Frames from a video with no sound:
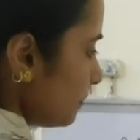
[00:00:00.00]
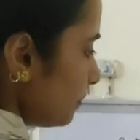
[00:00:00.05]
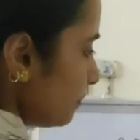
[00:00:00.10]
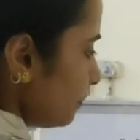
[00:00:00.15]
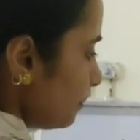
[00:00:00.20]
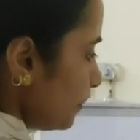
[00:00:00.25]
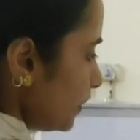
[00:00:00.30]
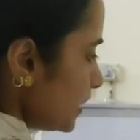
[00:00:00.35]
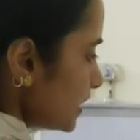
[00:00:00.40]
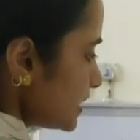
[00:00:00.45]

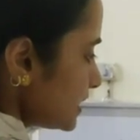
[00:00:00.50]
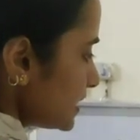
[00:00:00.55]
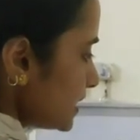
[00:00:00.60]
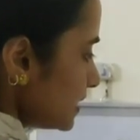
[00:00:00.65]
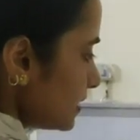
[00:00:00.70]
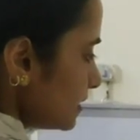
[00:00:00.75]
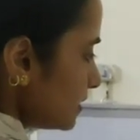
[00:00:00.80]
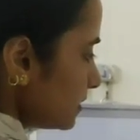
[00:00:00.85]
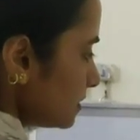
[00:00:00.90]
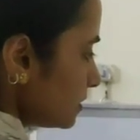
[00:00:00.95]

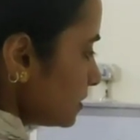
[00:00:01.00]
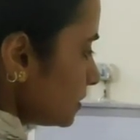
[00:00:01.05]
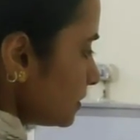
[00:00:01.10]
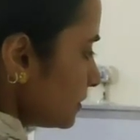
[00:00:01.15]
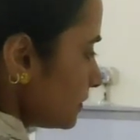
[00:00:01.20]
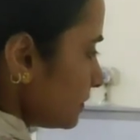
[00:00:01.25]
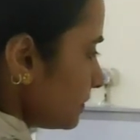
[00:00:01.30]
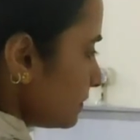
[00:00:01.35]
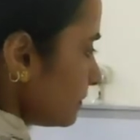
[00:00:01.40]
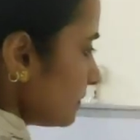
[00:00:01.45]
present
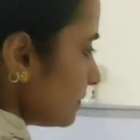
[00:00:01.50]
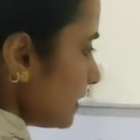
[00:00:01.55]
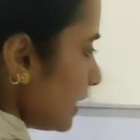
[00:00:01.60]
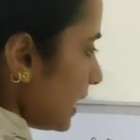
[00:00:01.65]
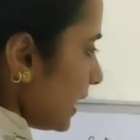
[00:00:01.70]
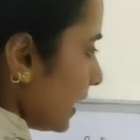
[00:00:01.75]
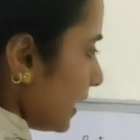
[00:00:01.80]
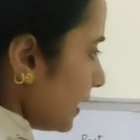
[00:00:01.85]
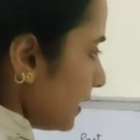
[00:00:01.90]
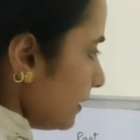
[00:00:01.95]

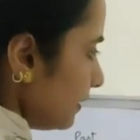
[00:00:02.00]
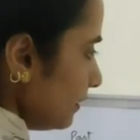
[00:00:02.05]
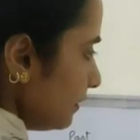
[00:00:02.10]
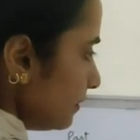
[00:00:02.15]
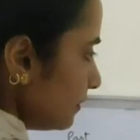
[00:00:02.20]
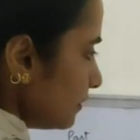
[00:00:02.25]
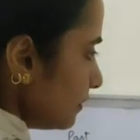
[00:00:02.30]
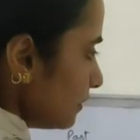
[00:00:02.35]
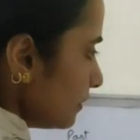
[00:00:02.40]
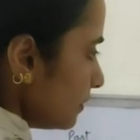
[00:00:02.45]
and
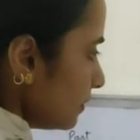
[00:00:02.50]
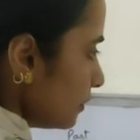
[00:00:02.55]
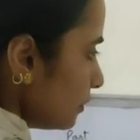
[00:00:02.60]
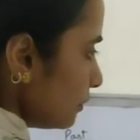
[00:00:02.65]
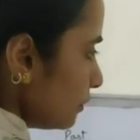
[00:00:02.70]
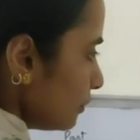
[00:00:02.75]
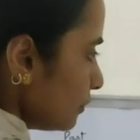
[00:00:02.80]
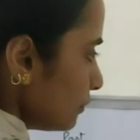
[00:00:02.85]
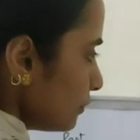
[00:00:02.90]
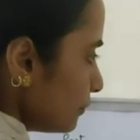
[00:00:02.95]

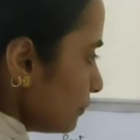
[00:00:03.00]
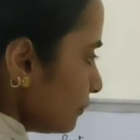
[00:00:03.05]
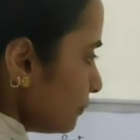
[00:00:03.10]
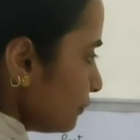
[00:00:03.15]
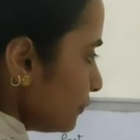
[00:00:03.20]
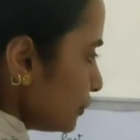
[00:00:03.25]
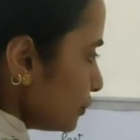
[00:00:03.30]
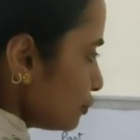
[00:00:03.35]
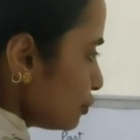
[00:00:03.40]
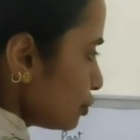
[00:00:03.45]

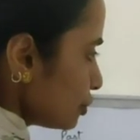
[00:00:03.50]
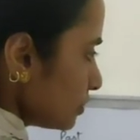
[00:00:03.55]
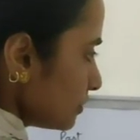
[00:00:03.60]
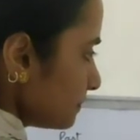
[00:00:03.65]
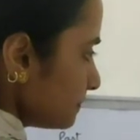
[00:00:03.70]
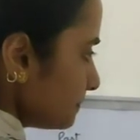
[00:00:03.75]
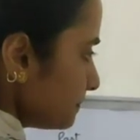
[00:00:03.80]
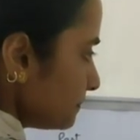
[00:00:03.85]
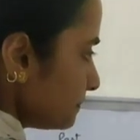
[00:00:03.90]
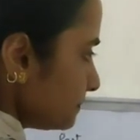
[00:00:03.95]
future.
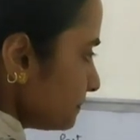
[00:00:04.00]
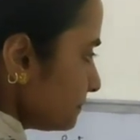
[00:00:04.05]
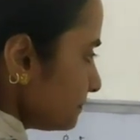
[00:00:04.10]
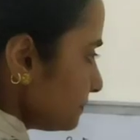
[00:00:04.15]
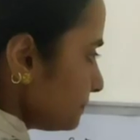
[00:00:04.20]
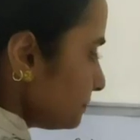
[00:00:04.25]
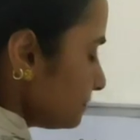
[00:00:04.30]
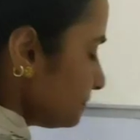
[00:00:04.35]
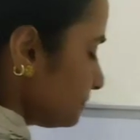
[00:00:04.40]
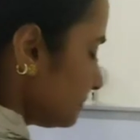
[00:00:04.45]

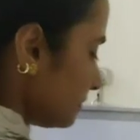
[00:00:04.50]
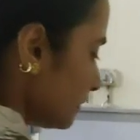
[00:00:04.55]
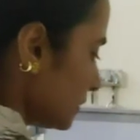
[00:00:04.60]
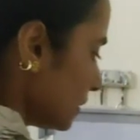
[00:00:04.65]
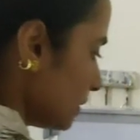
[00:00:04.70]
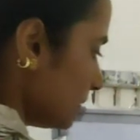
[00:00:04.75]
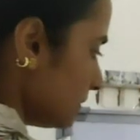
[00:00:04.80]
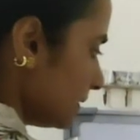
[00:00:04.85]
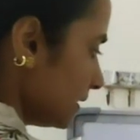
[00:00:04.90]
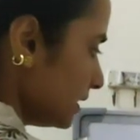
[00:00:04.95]

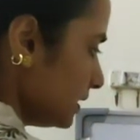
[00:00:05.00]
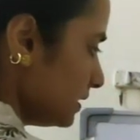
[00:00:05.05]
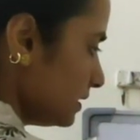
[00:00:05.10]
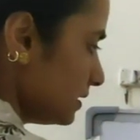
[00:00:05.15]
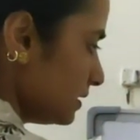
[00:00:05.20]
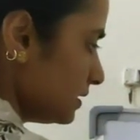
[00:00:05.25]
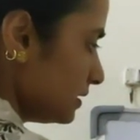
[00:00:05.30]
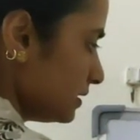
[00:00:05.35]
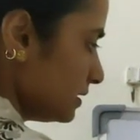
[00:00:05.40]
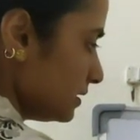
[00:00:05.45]
Alright,
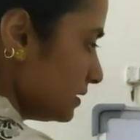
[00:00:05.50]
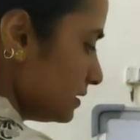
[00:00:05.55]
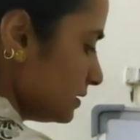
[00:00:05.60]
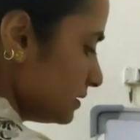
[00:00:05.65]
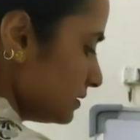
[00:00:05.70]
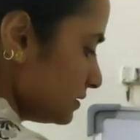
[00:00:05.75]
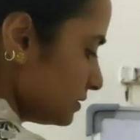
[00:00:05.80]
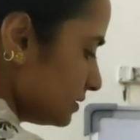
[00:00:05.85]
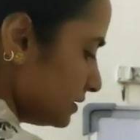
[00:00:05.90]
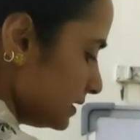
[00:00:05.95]

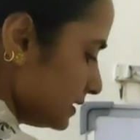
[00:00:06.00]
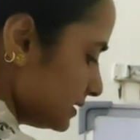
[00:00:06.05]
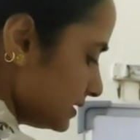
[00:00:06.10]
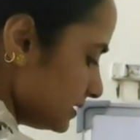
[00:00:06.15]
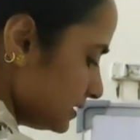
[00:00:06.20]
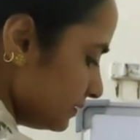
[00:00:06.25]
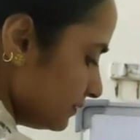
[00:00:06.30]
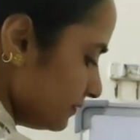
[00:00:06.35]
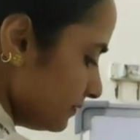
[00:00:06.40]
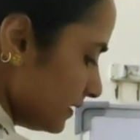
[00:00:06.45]
so let's
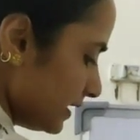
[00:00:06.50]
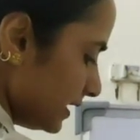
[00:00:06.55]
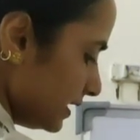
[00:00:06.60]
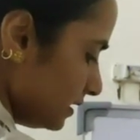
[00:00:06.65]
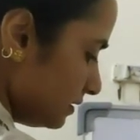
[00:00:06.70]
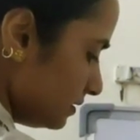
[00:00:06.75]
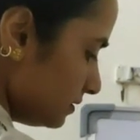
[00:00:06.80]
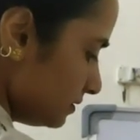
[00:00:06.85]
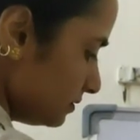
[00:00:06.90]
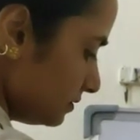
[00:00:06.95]
divide
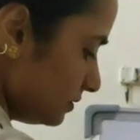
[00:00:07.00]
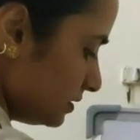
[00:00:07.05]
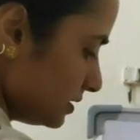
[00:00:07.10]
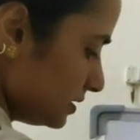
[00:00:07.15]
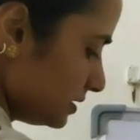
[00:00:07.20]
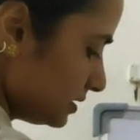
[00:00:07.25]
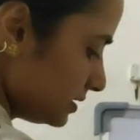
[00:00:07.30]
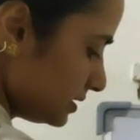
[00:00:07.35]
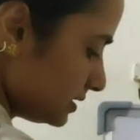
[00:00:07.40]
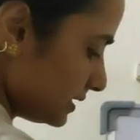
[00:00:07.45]

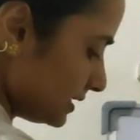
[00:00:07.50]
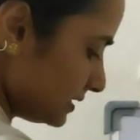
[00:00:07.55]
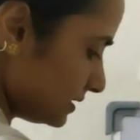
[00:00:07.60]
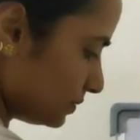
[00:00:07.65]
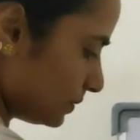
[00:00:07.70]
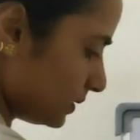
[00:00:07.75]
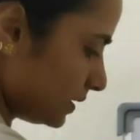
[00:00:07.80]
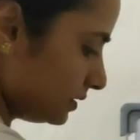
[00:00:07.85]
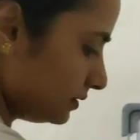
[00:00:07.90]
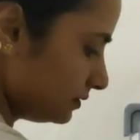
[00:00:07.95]
this as
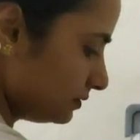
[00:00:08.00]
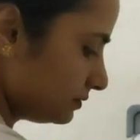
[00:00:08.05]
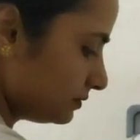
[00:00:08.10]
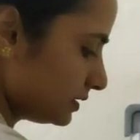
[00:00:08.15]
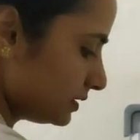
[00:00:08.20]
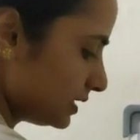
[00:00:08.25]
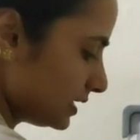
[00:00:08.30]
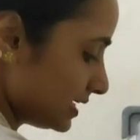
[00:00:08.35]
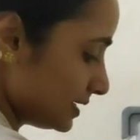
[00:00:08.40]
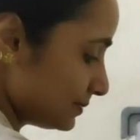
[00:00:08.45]
well.
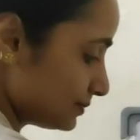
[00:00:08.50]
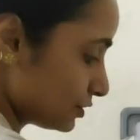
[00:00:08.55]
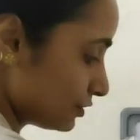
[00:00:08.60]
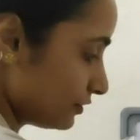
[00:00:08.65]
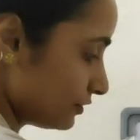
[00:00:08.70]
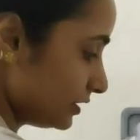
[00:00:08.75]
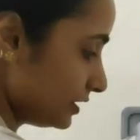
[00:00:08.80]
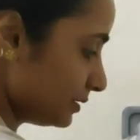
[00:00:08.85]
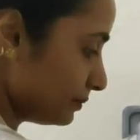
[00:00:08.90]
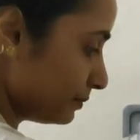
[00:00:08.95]
I'm sorry,
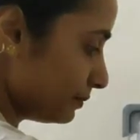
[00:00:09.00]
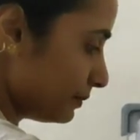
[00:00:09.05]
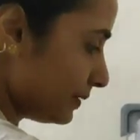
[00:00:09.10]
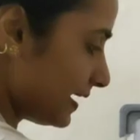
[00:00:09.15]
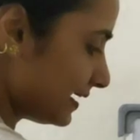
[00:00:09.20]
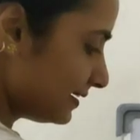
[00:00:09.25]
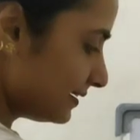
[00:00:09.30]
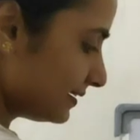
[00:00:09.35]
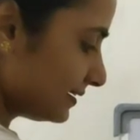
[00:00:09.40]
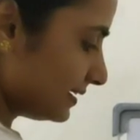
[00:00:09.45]
I'm bad
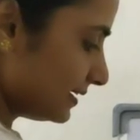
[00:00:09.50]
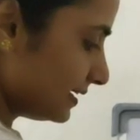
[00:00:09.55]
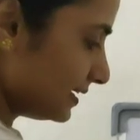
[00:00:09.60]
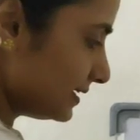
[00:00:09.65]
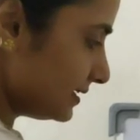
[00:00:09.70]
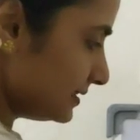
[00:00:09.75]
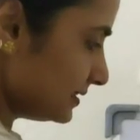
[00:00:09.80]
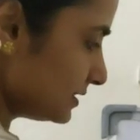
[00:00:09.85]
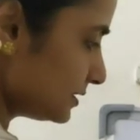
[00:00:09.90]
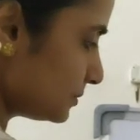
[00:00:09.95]
at
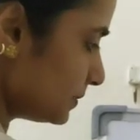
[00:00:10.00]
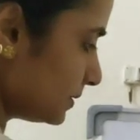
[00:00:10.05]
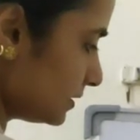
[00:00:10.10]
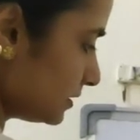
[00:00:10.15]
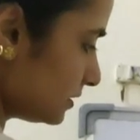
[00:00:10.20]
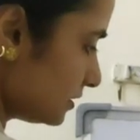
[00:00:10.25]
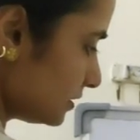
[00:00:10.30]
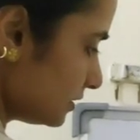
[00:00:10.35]
lines, but